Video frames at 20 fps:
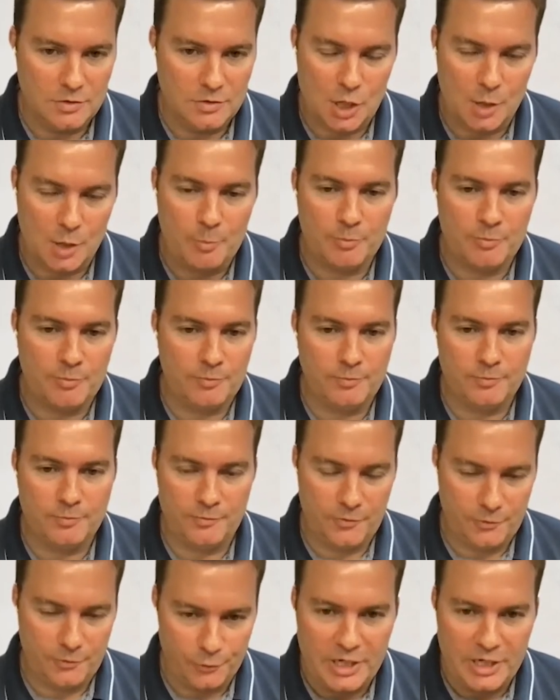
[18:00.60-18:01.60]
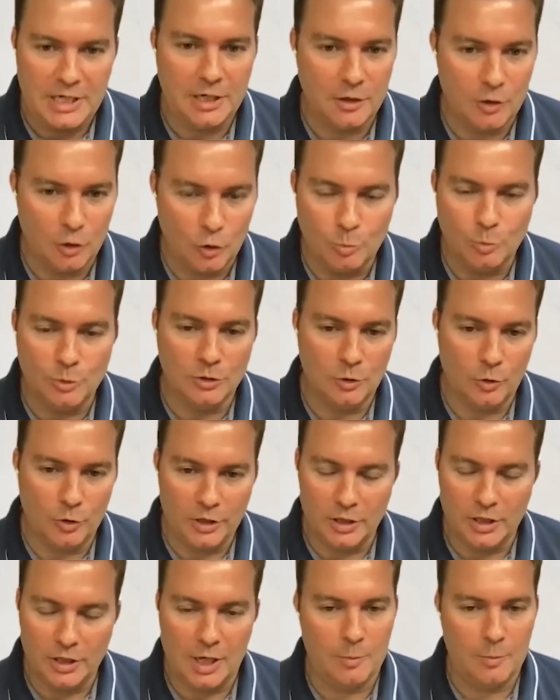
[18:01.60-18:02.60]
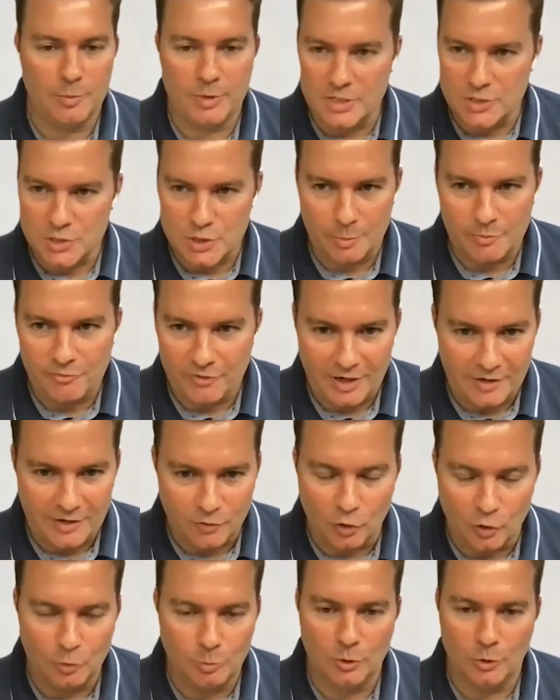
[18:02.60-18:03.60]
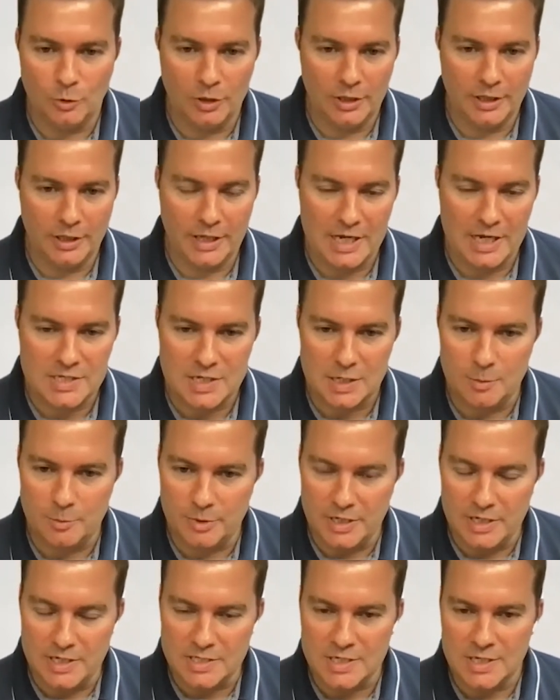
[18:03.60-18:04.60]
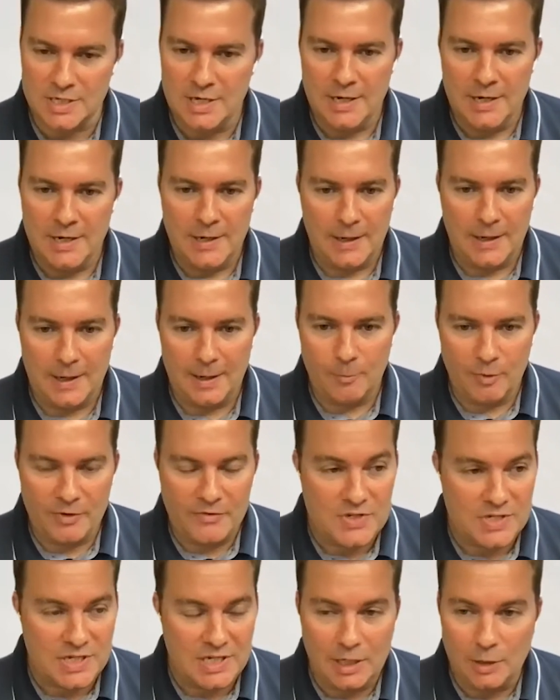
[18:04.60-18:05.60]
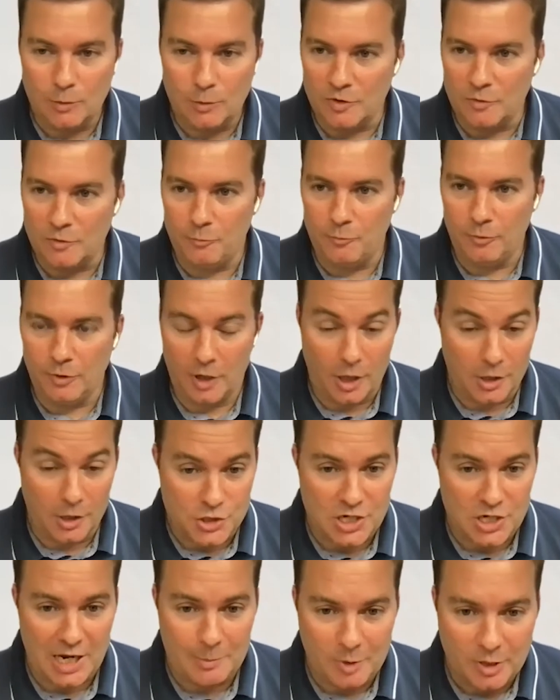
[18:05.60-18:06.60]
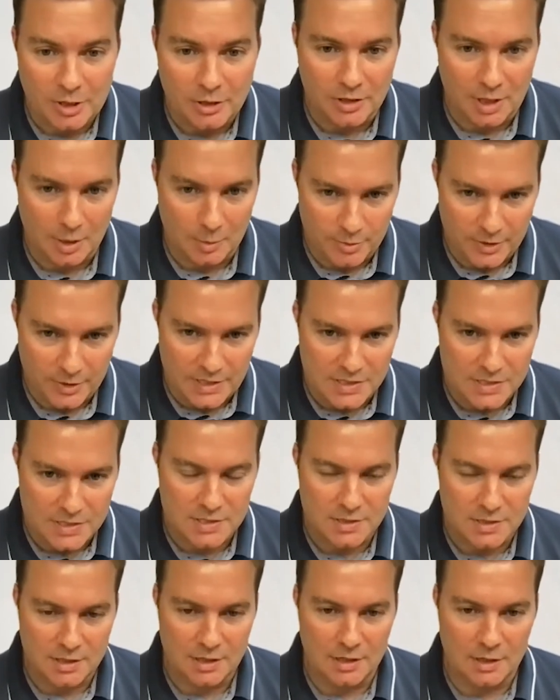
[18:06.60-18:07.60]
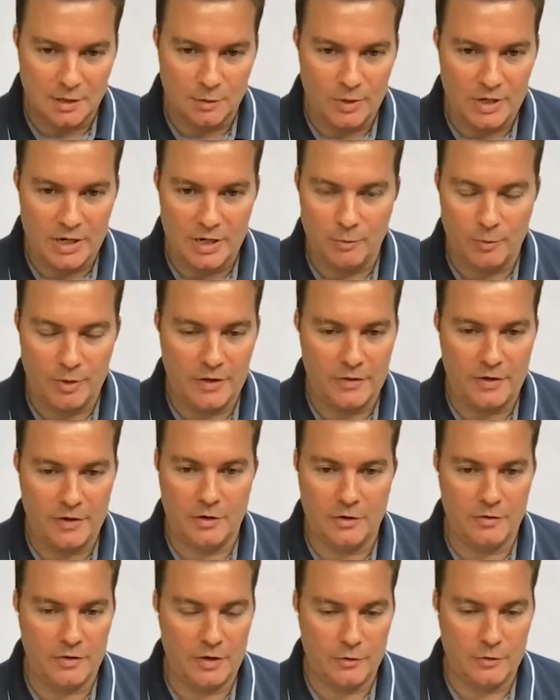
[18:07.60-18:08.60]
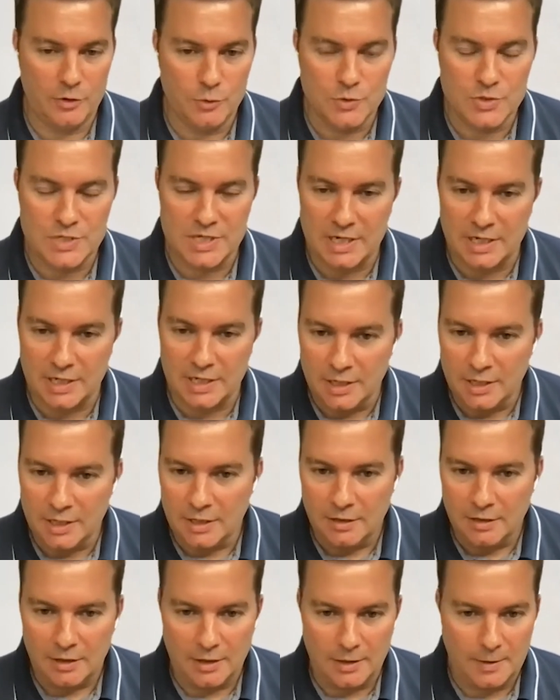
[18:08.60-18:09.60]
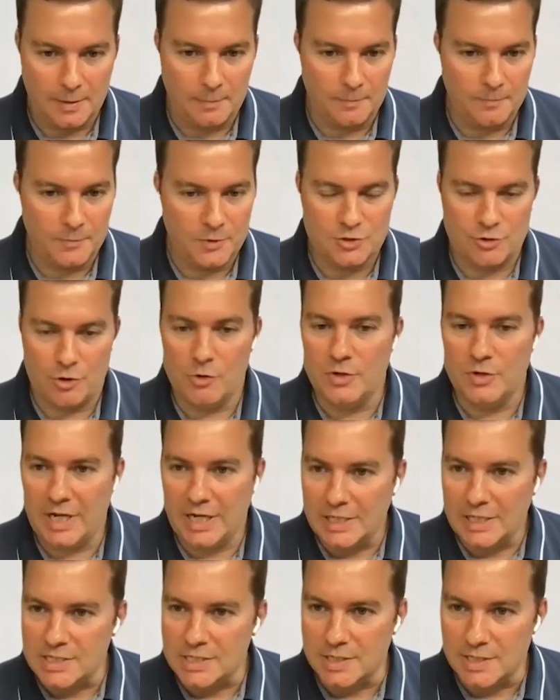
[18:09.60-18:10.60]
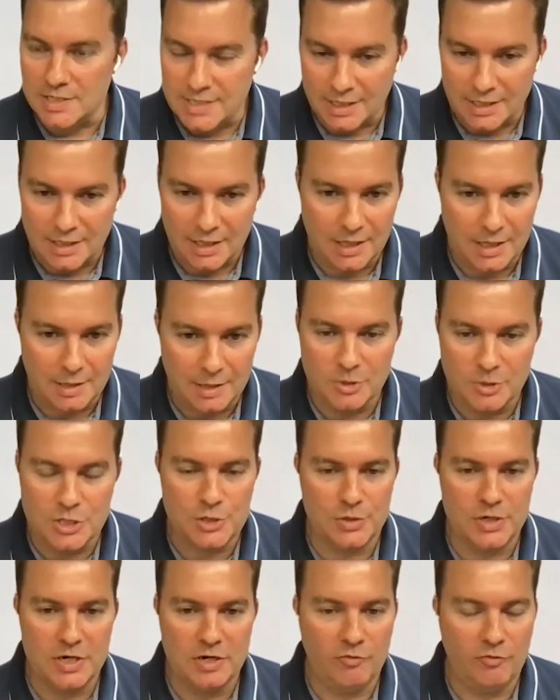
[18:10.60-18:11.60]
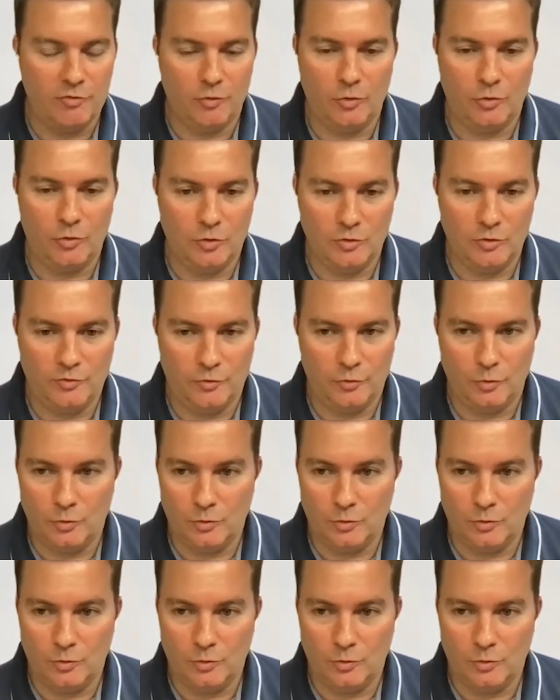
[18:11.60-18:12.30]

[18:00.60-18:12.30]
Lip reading: top 3 global oil companies, top 5 global oil and gas companies. We've seen it with large chemical companies, where they're using drone data and satellite imagery for